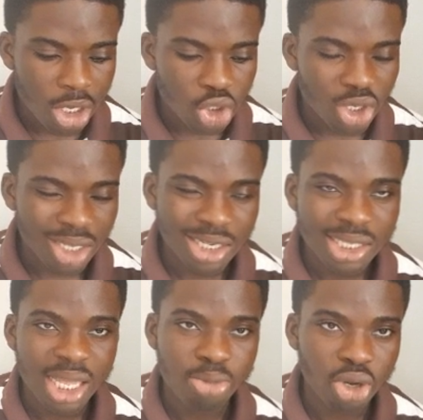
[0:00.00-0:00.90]
should I say,
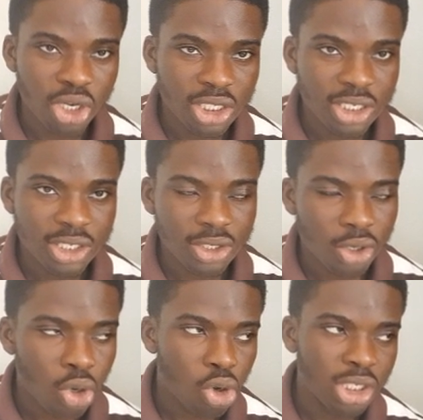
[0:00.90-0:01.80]
terminologies,
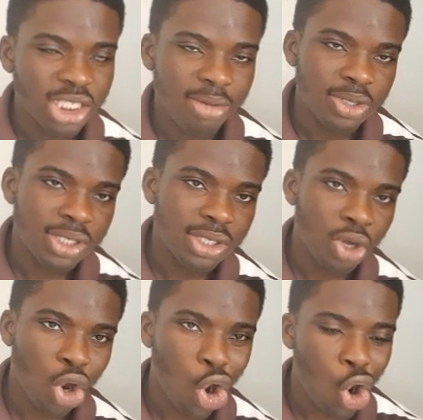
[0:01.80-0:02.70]
concepts,
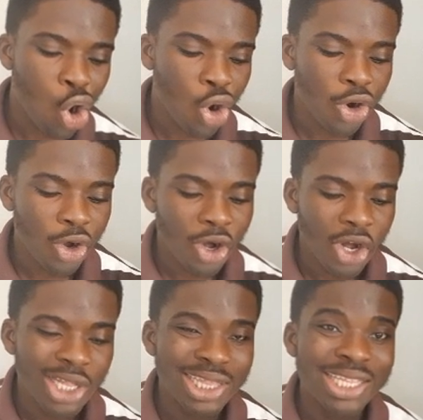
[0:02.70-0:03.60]
or
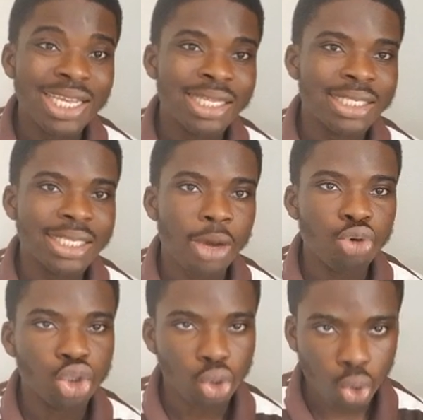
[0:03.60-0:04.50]
things that
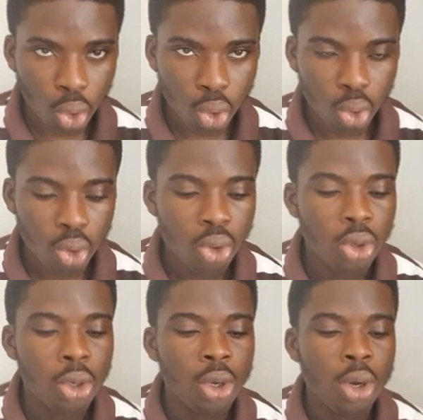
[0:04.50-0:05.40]
we should know
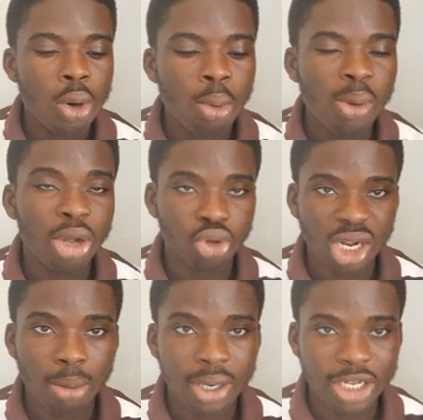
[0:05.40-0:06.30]
when we are talking
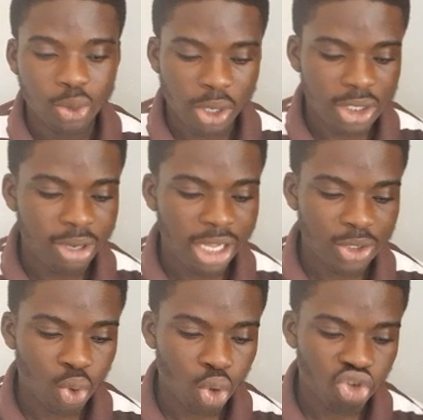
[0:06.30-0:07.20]
about networks, right?
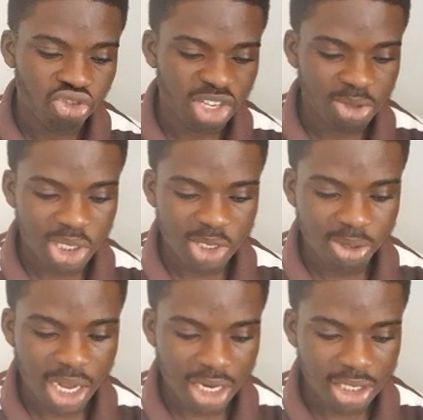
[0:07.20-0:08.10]
So transmission
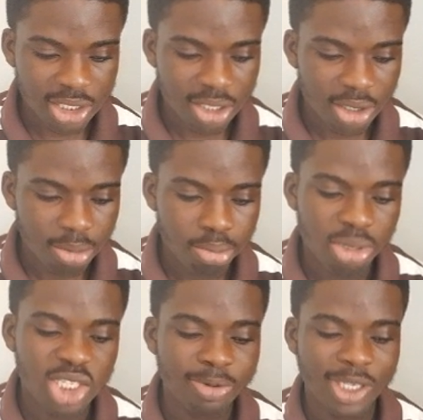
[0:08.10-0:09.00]
speed like this,
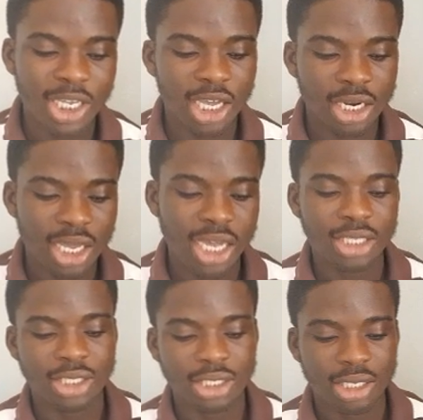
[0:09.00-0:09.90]
bits per second,
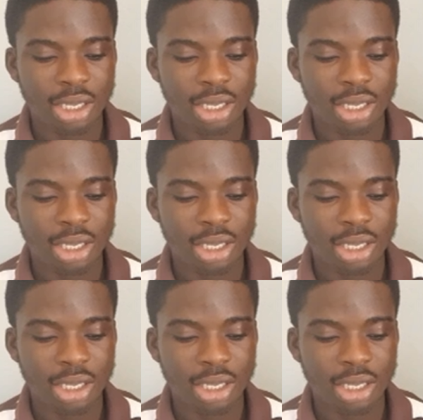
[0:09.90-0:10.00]
hertz,